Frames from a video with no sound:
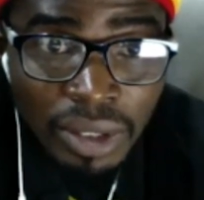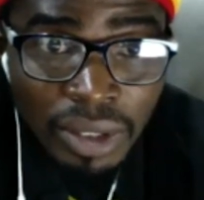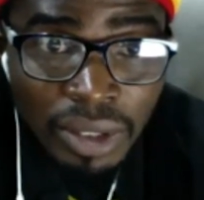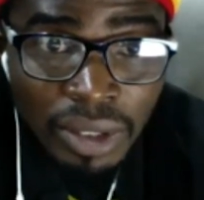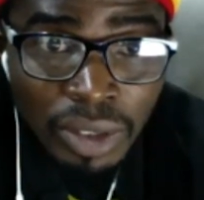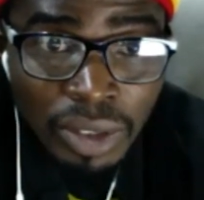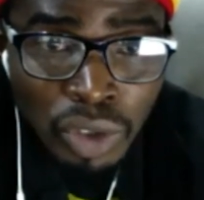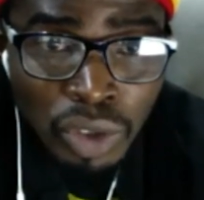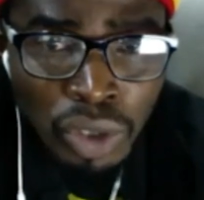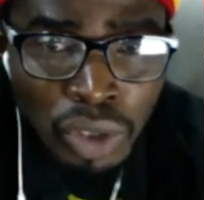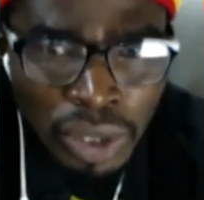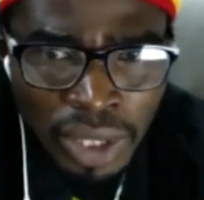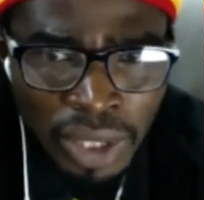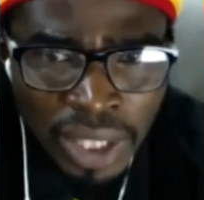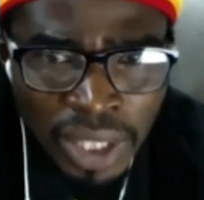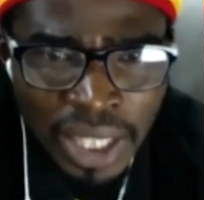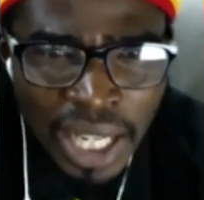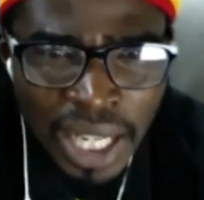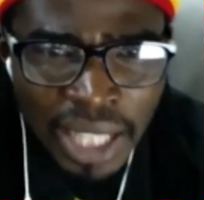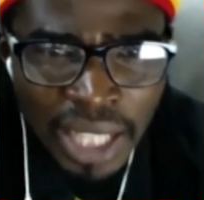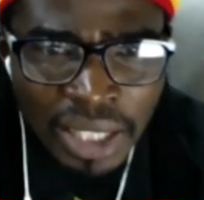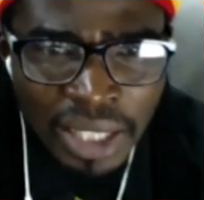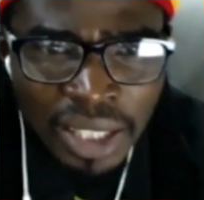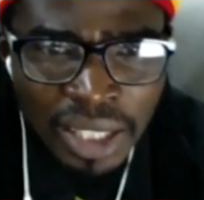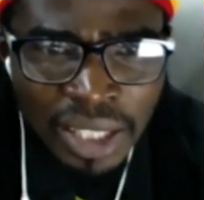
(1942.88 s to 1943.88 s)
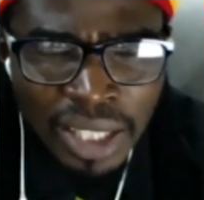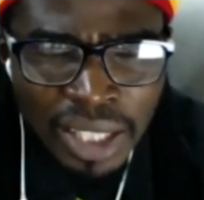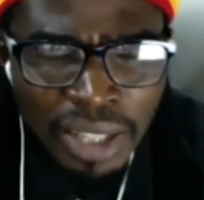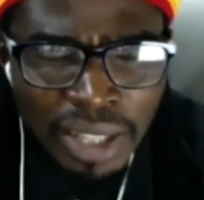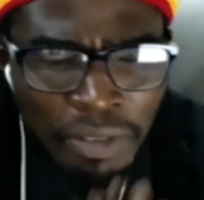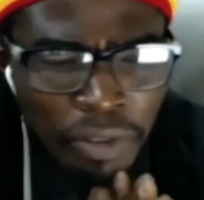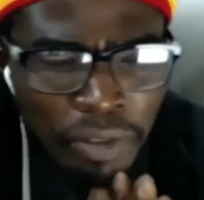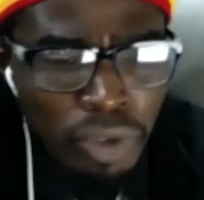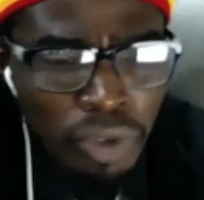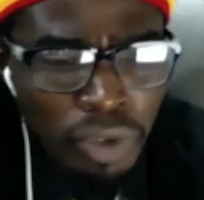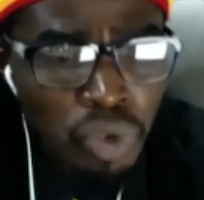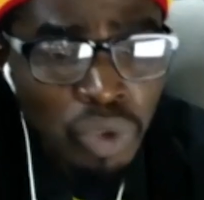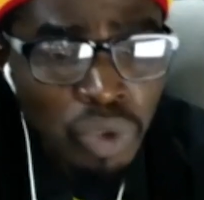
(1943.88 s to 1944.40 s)
Do you understand? They're
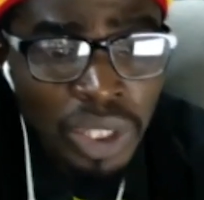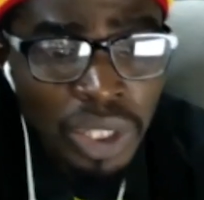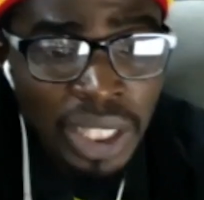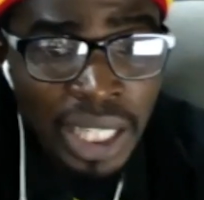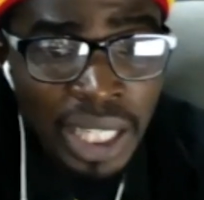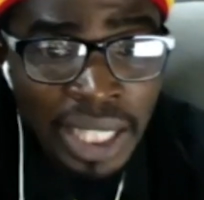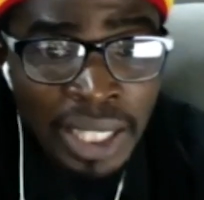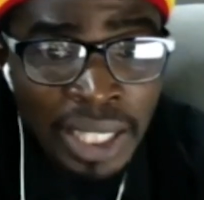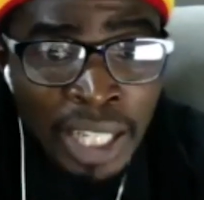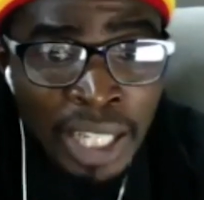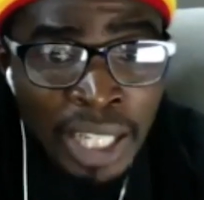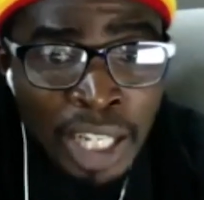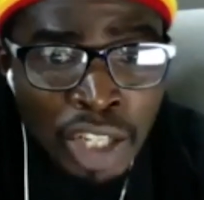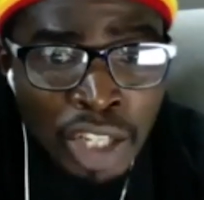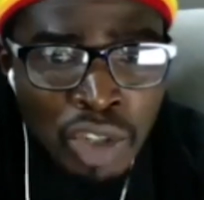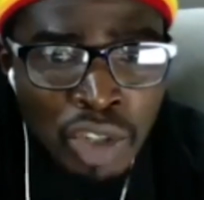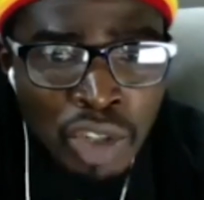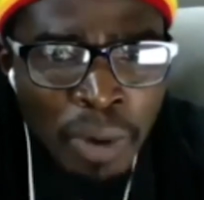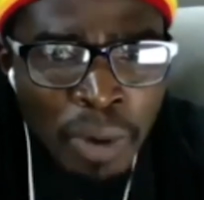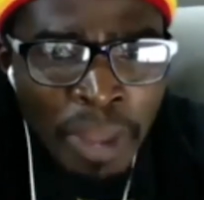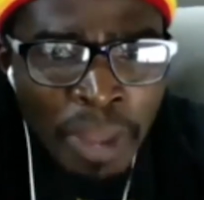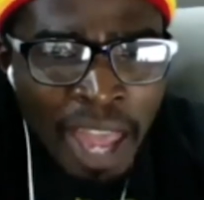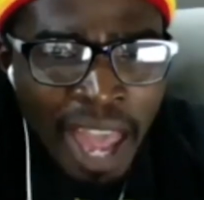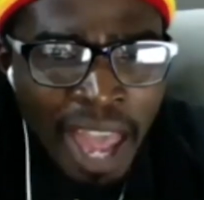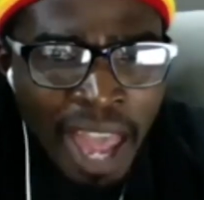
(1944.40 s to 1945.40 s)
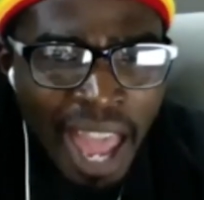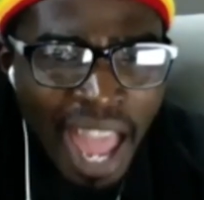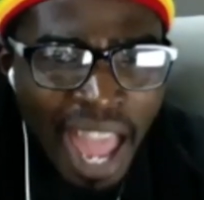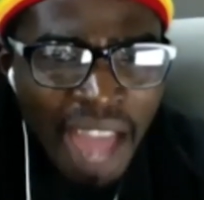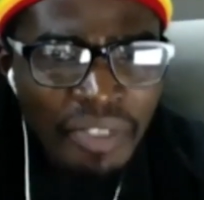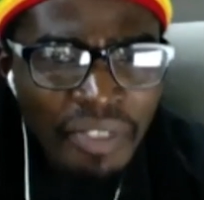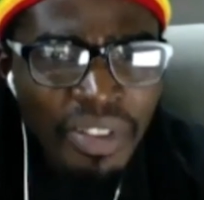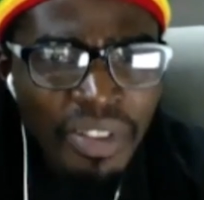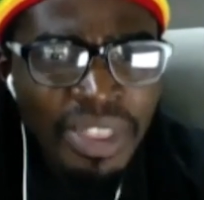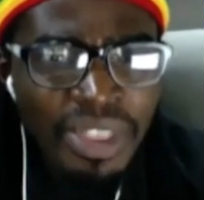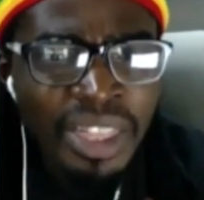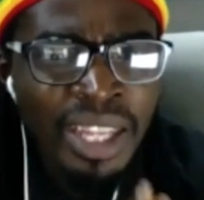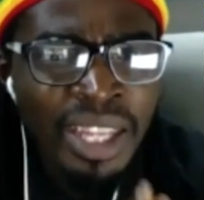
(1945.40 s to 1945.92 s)
frustrated. So
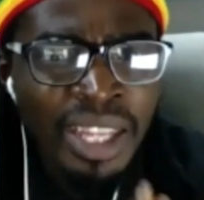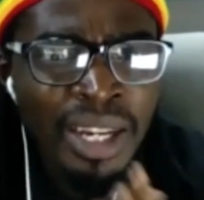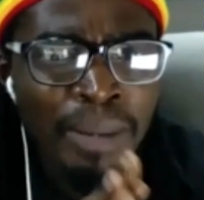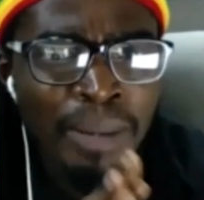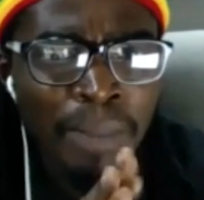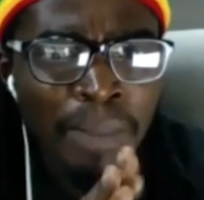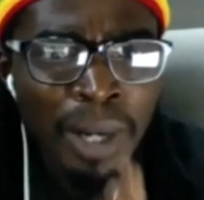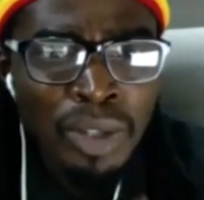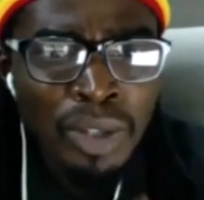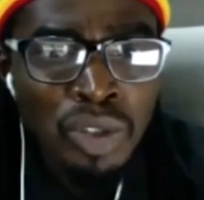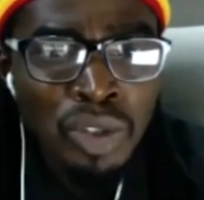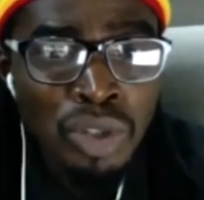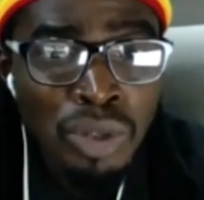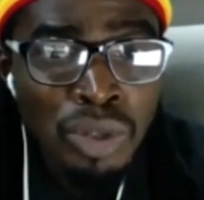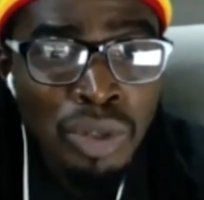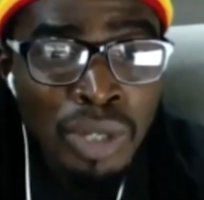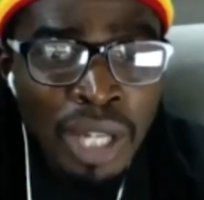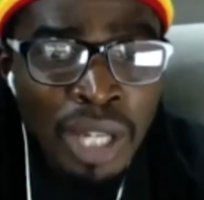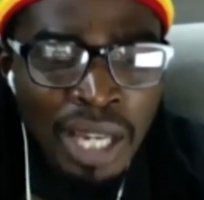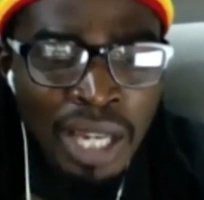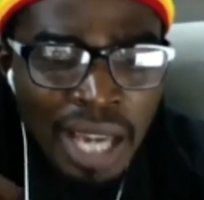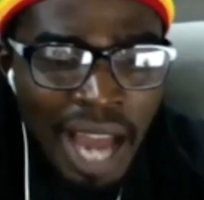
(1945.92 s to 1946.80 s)
everything about you,